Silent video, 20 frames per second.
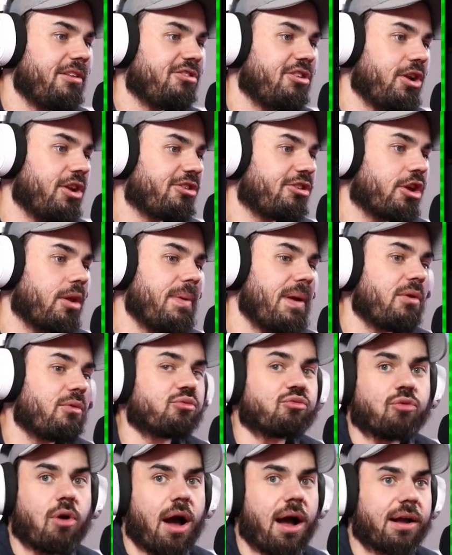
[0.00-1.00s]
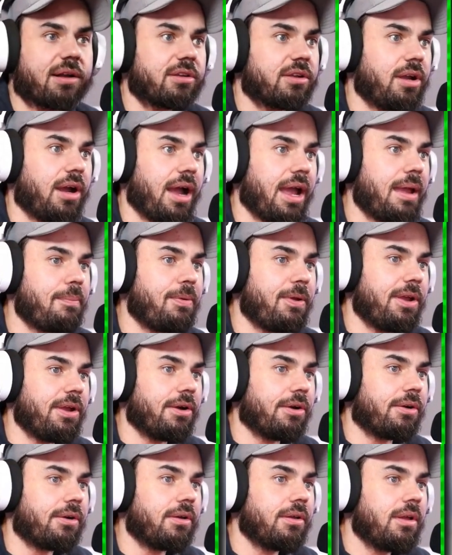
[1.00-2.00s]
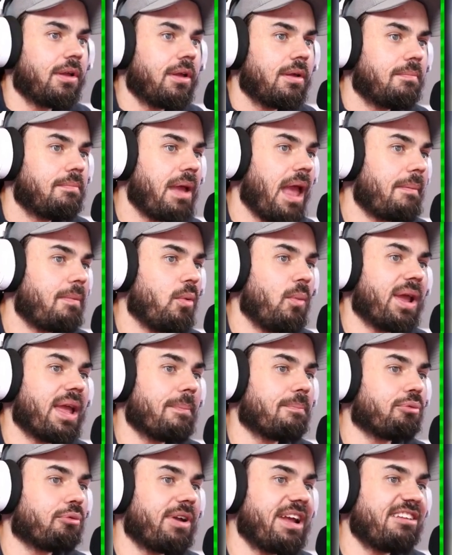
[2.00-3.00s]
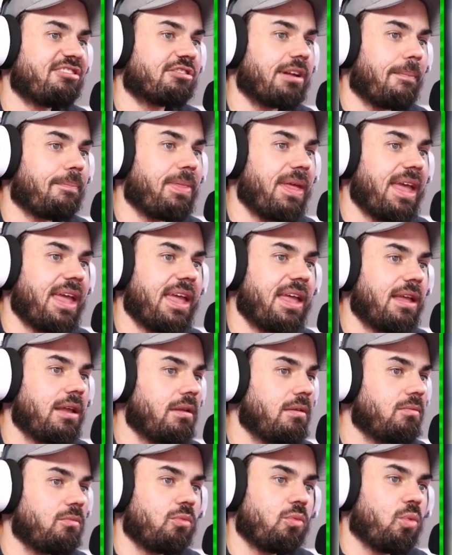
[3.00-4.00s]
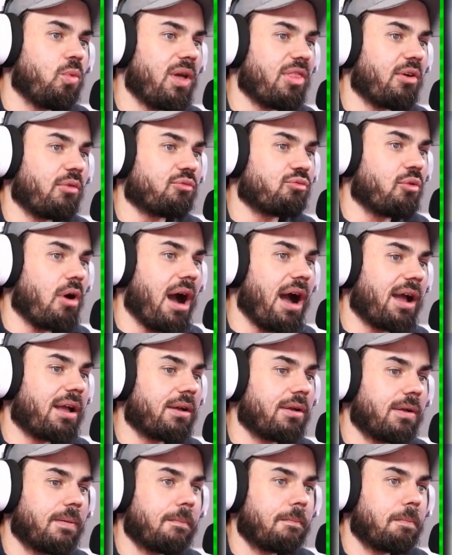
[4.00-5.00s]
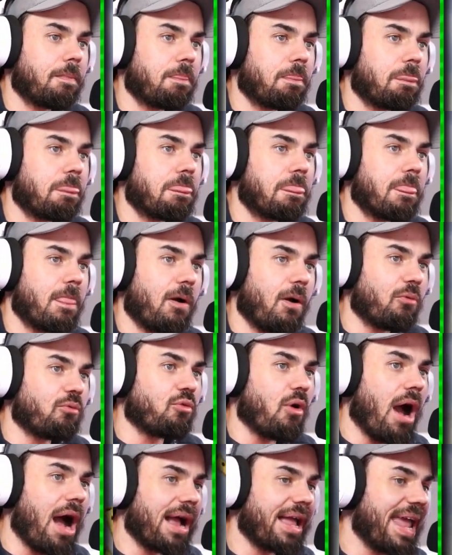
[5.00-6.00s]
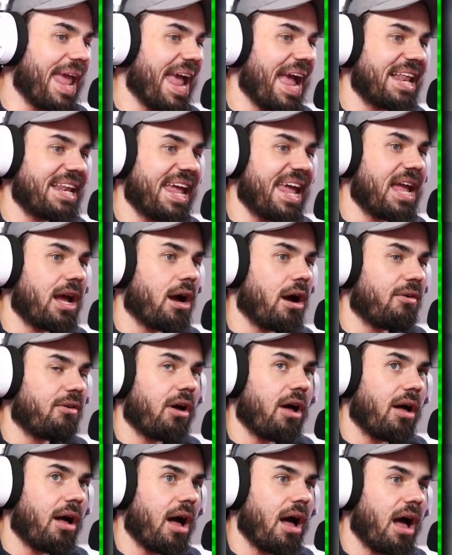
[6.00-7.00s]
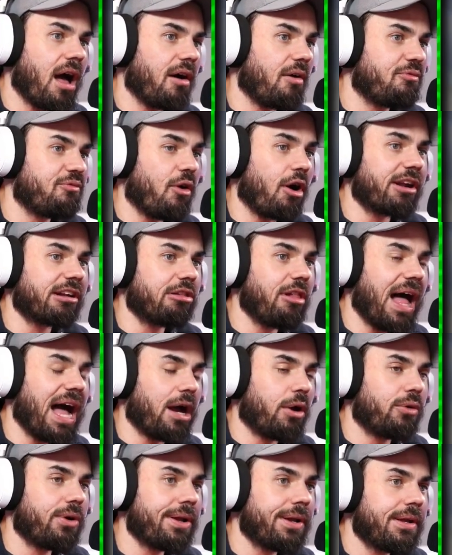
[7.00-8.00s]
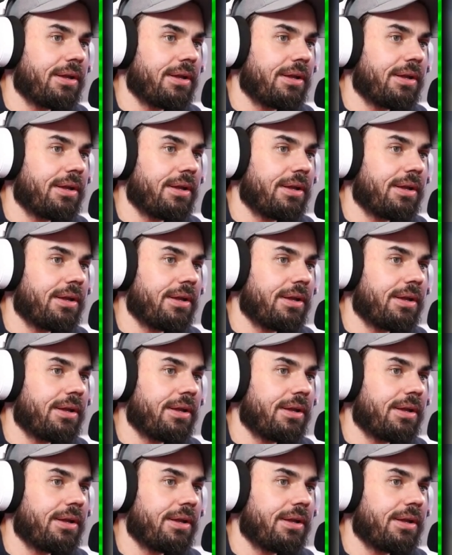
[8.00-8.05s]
You know, it's gonna be a rock type here. Maybe we can breed something with a rock and a fort cloud.